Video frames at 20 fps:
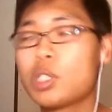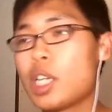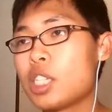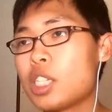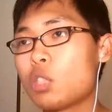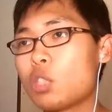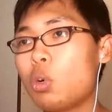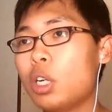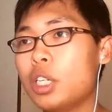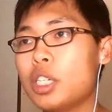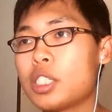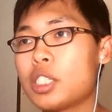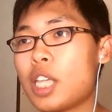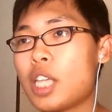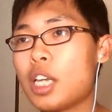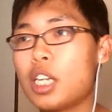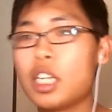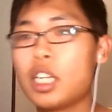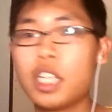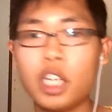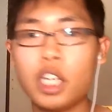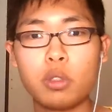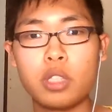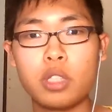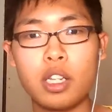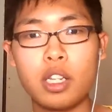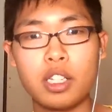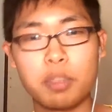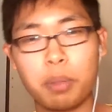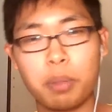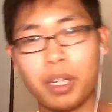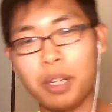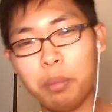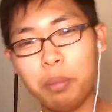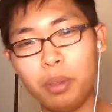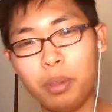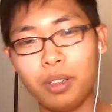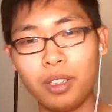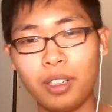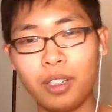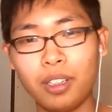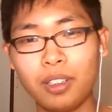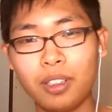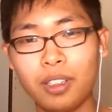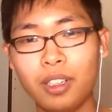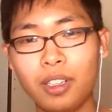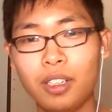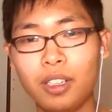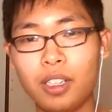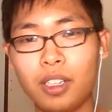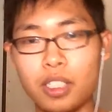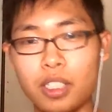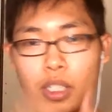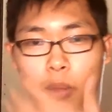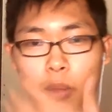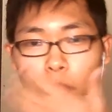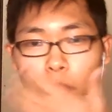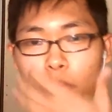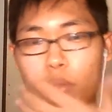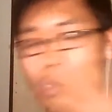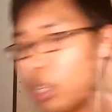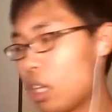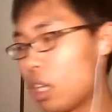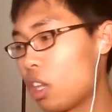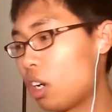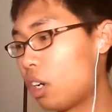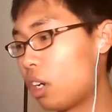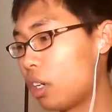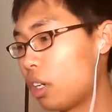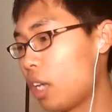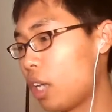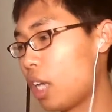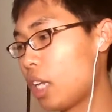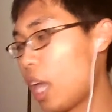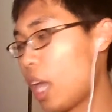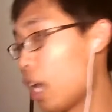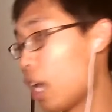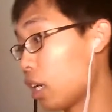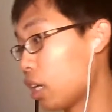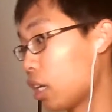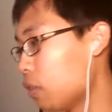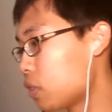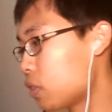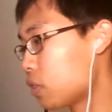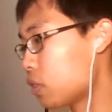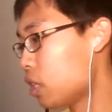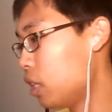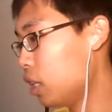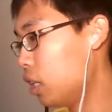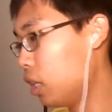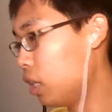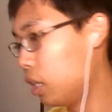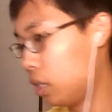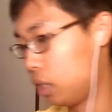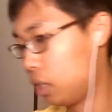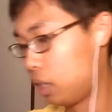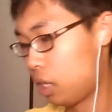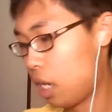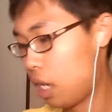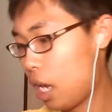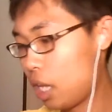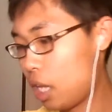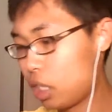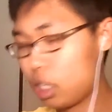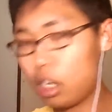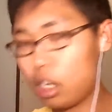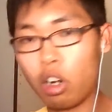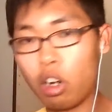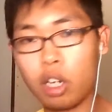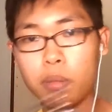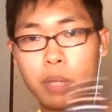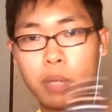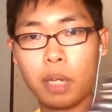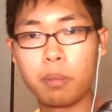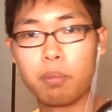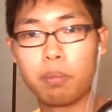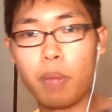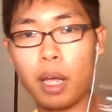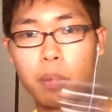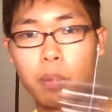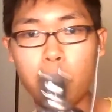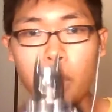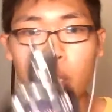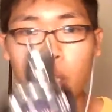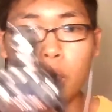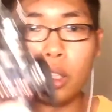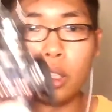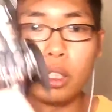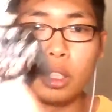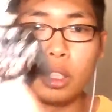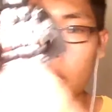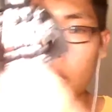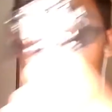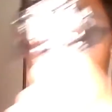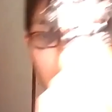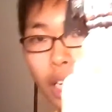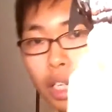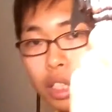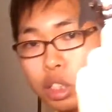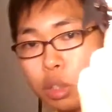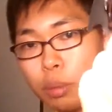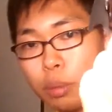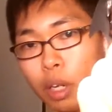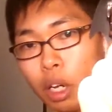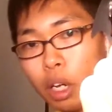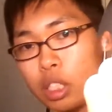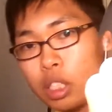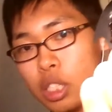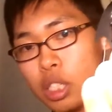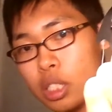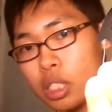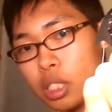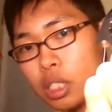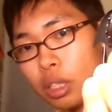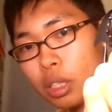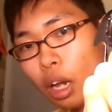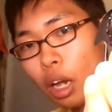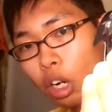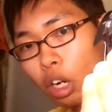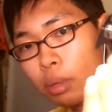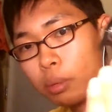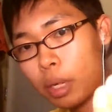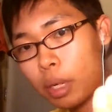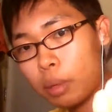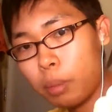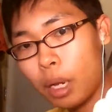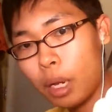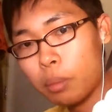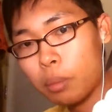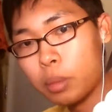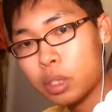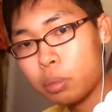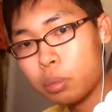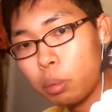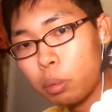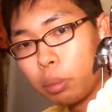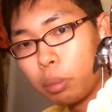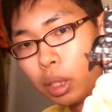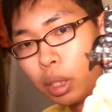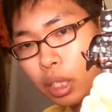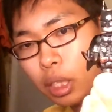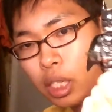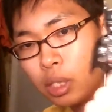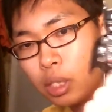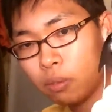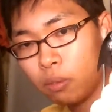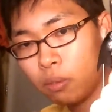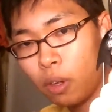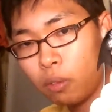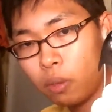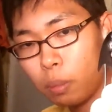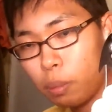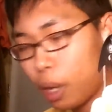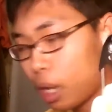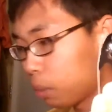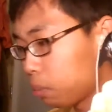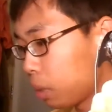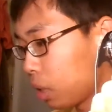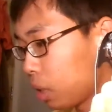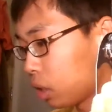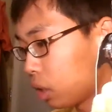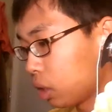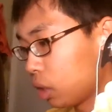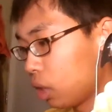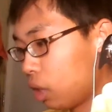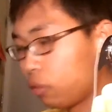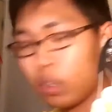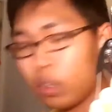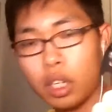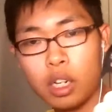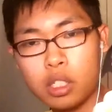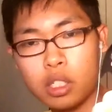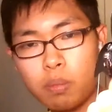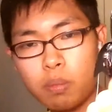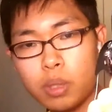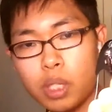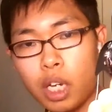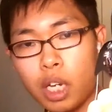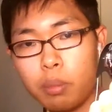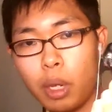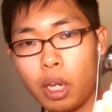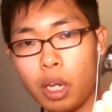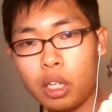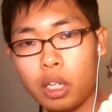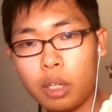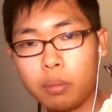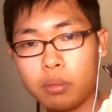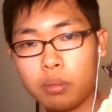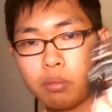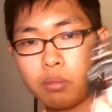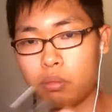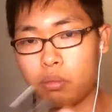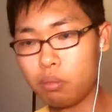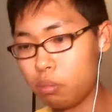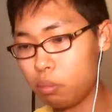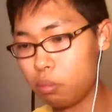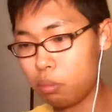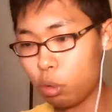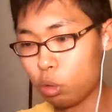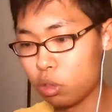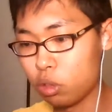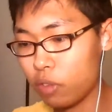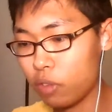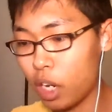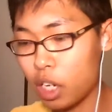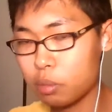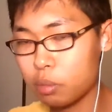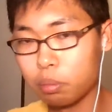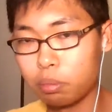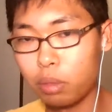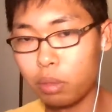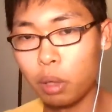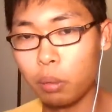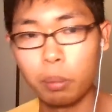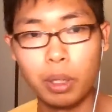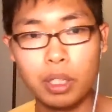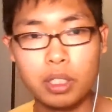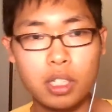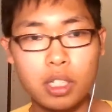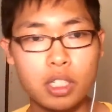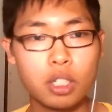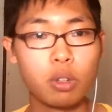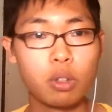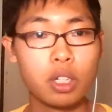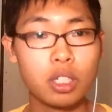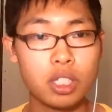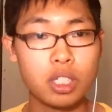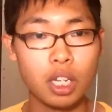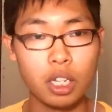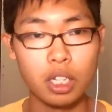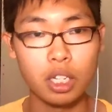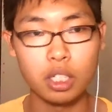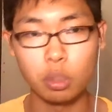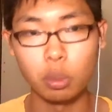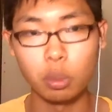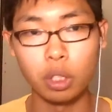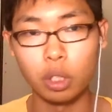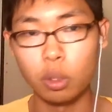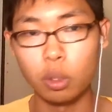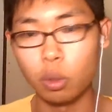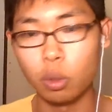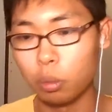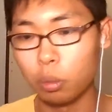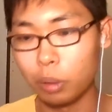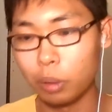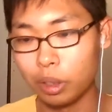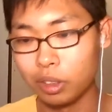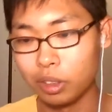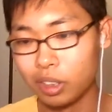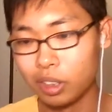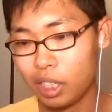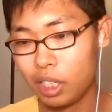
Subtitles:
in Suicide Squad is that he kills less people and he has a breather and handcuffs. And the Arkham Knight Batman. And to be honest, this Arkham Knight Batman is probably my least favorite Batman of the customs I made. And most of you guys probably might disagree and say it's really cool, but